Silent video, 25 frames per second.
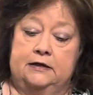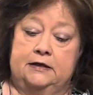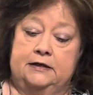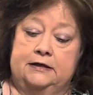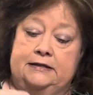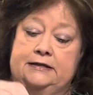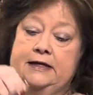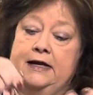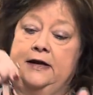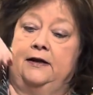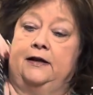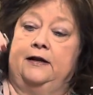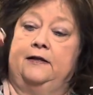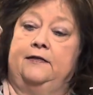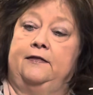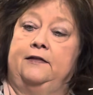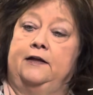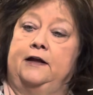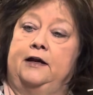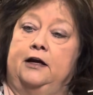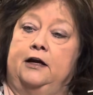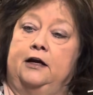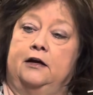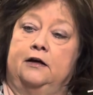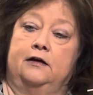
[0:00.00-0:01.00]
down in
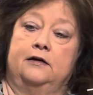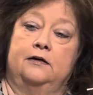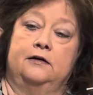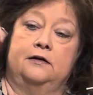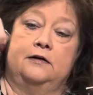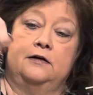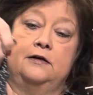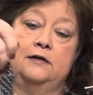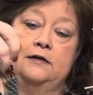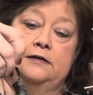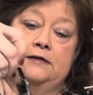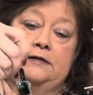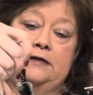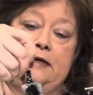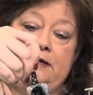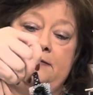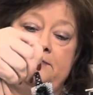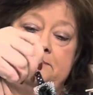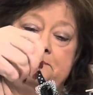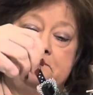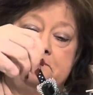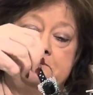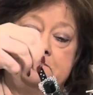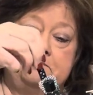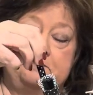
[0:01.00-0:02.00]
there. See?
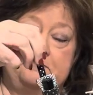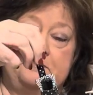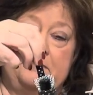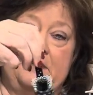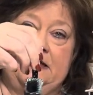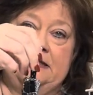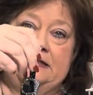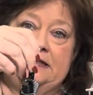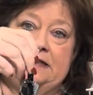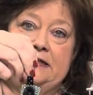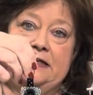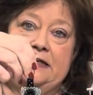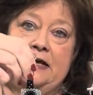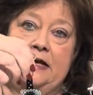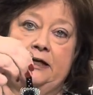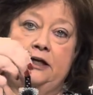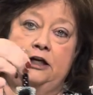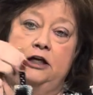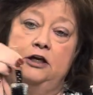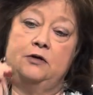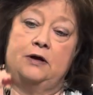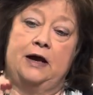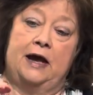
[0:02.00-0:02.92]
Isn't that cute?